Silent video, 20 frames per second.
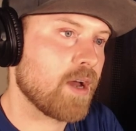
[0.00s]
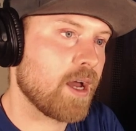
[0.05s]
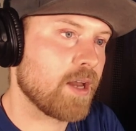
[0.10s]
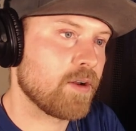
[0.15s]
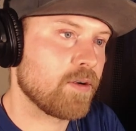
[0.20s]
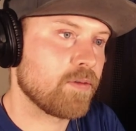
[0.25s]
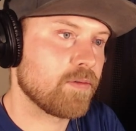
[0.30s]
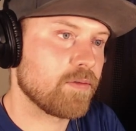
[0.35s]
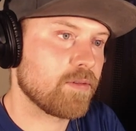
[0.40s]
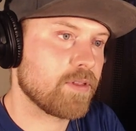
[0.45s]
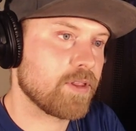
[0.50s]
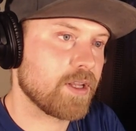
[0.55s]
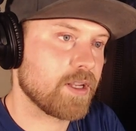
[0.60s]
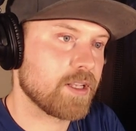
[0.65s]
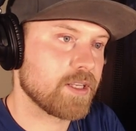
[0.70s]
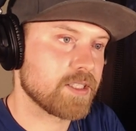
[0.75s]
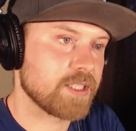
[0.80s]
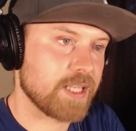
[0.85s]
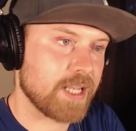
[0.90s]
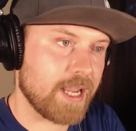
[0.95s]
I don't think
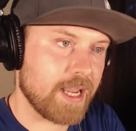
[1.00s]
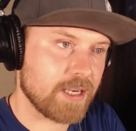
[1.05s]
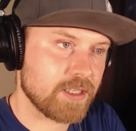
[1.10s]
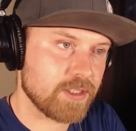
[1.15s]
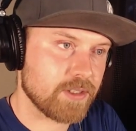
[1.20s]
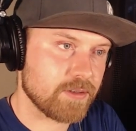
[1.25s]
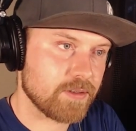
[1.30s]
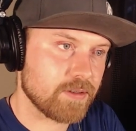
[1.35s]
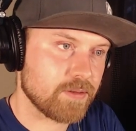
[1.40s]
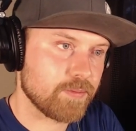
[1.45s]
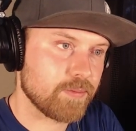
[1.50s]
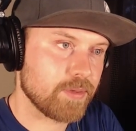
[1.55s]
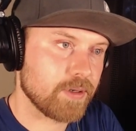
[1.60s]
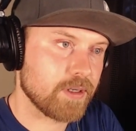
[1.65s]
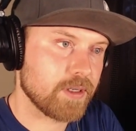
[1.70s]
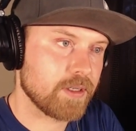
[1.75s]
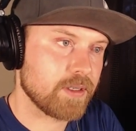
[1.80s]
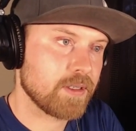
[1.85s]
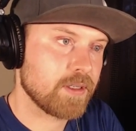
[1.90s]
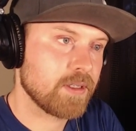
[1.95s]
it's the answer,
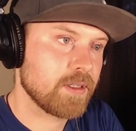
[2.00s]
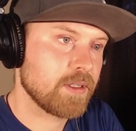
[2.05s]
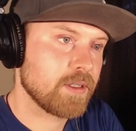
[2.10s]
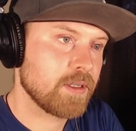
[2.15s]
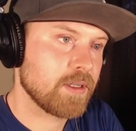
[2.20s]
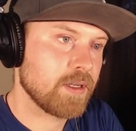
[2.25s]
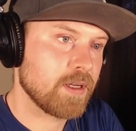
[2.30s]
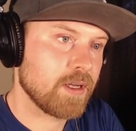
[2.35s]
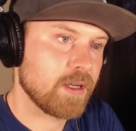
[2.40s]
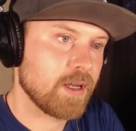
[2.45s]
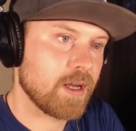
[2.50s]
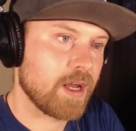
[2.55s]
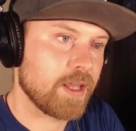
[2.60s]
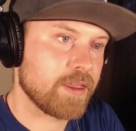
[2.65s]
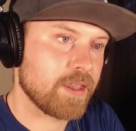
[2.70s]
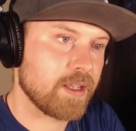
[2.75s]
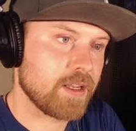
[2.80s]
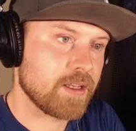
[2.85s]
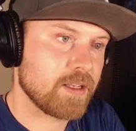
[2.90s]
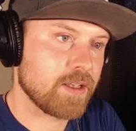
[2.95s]
but I
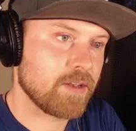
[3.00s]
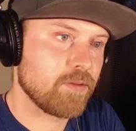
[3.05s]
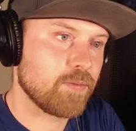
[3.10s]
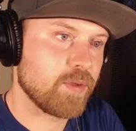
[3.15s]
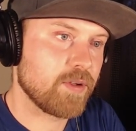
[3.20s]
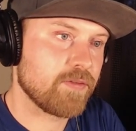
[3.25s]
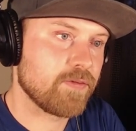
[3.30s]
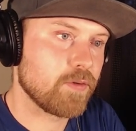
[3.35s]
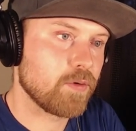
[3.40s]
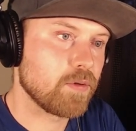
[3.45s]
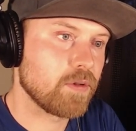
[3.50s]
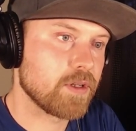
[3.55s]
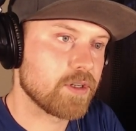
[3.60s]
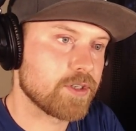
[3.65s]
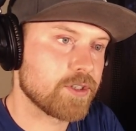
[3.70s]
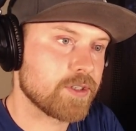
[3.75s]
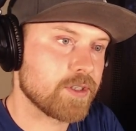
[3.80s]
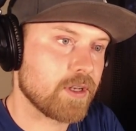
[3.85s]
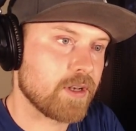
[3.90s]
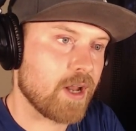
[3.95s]
think it'd be
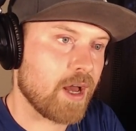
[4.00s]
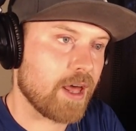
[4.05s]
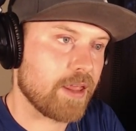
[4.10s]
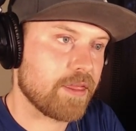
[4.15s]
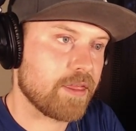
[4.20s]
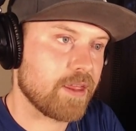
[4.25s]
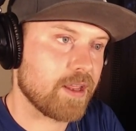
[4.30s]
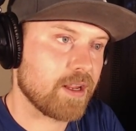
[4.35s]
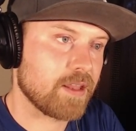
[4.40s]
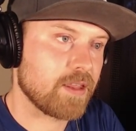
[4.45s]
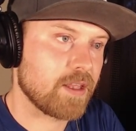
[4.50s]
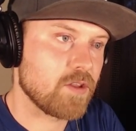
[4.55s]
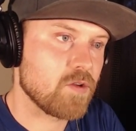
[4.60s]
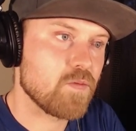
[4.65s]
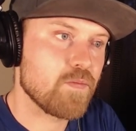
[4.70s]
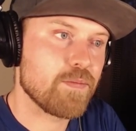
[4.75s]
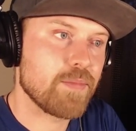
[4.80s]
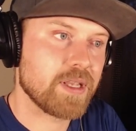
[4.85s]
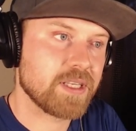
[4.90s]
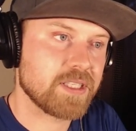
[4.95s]
foolish to not think that you